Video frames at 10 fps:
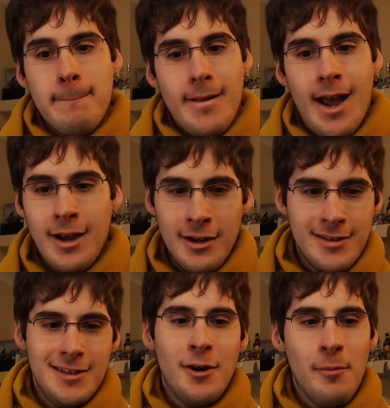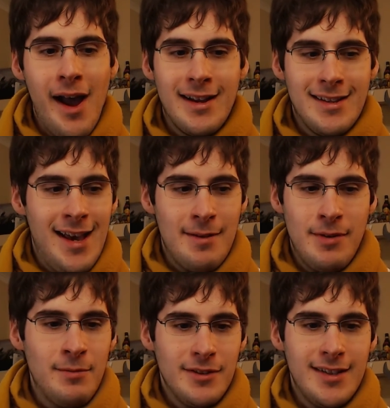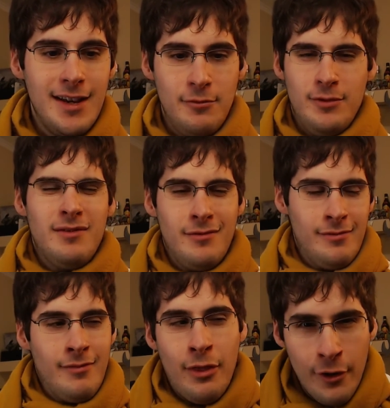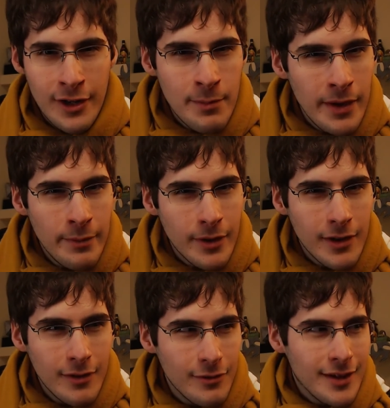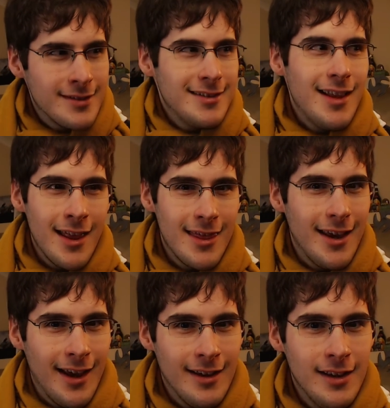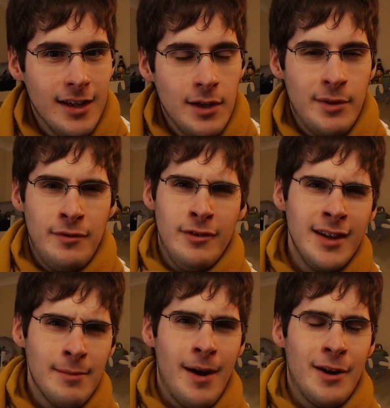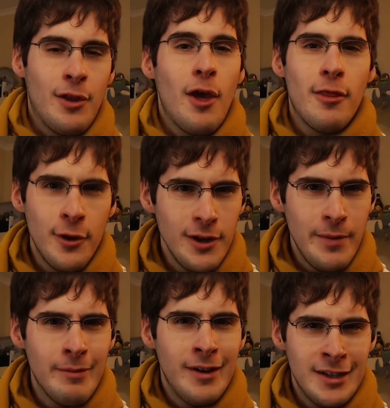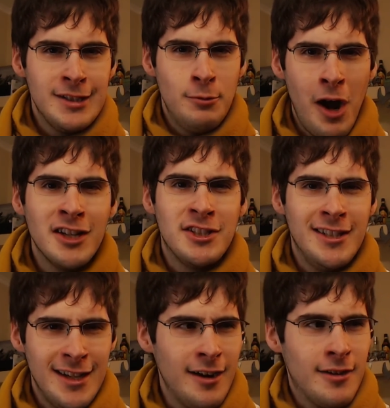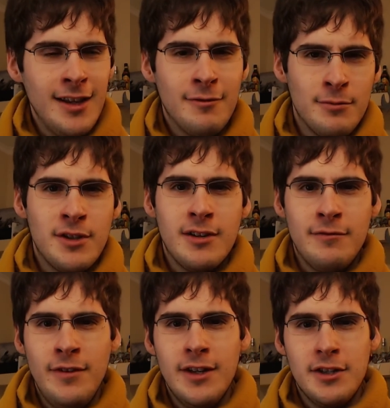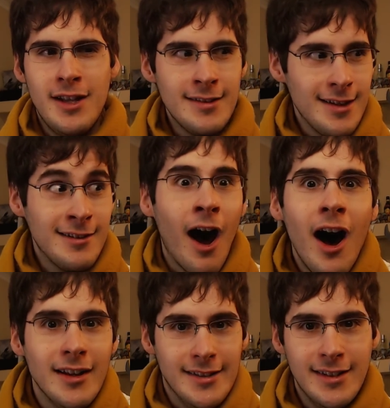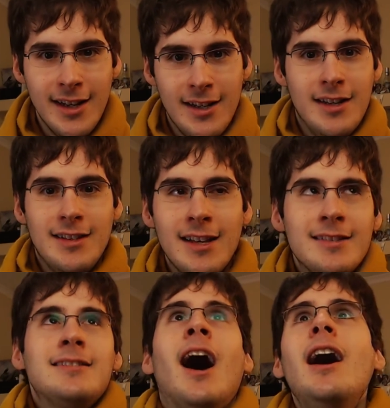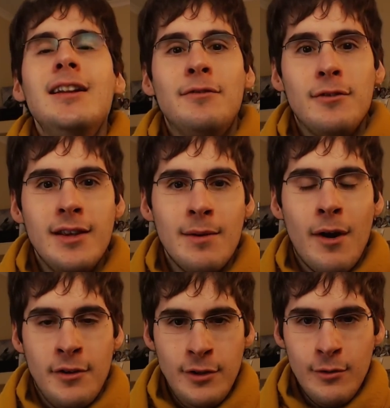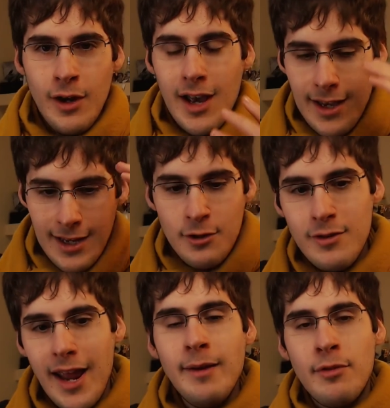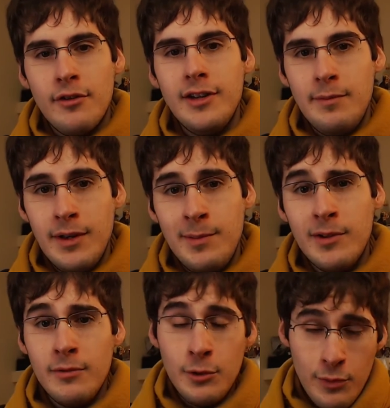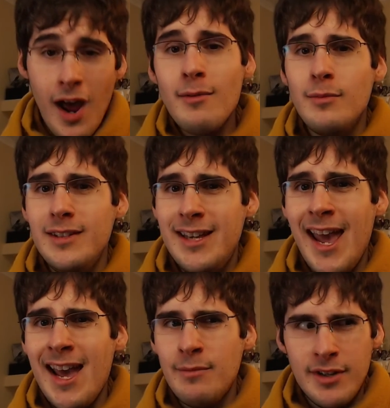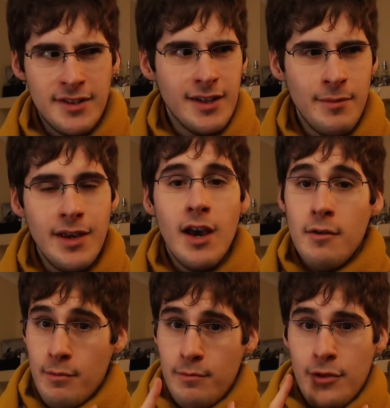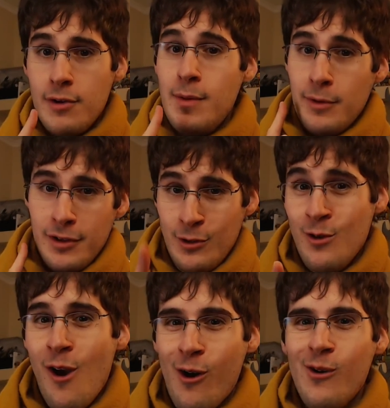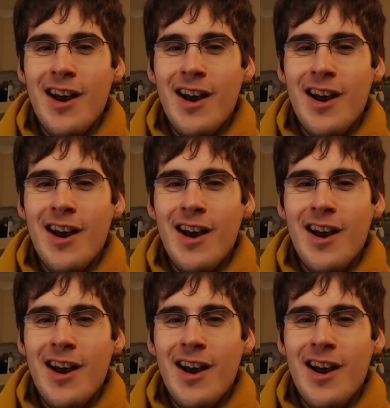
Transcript: I constantly go back to that. People say, 30 people, that's nothing. But if you think about it, 30 people actually watch the entire thing from start to finish. That's a ton. That's a ton if you think about it. Do you can you name 30 people? You probably can, but it's going to be 30 people that you know.